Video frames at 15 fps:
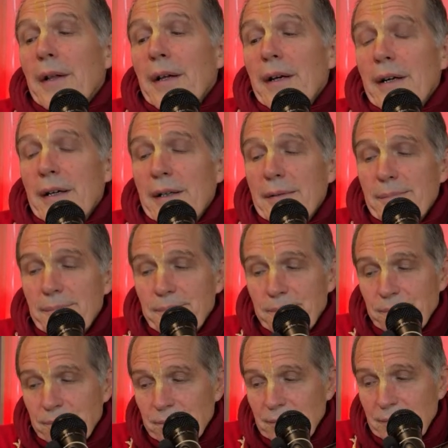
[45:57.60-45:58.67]

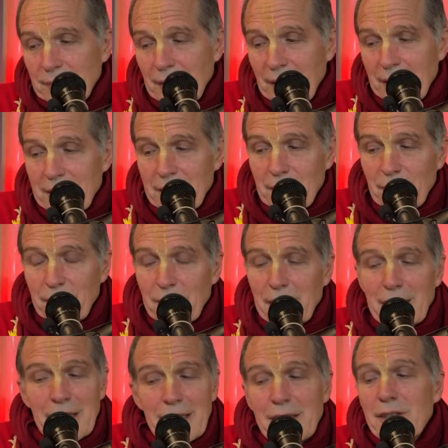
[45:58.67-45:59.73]
um, and you
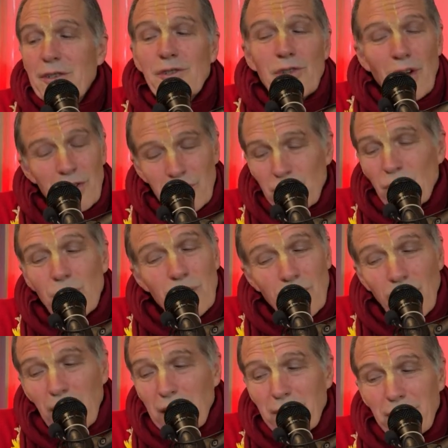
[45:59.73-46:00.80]
feel he's not so
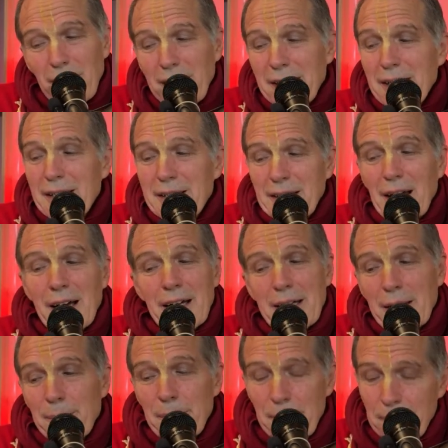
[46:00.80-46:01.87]
qualified as I
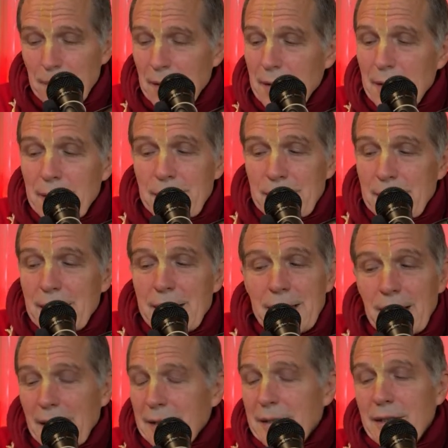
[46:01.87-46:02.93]
am. He
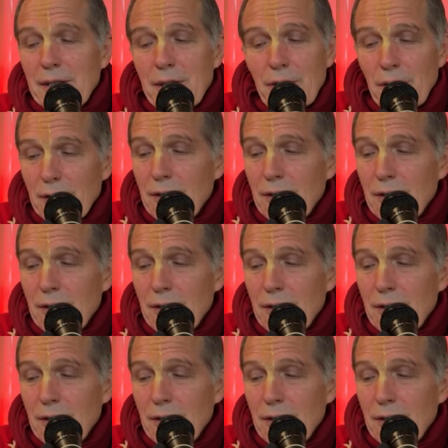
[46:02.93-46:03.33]
doesn't look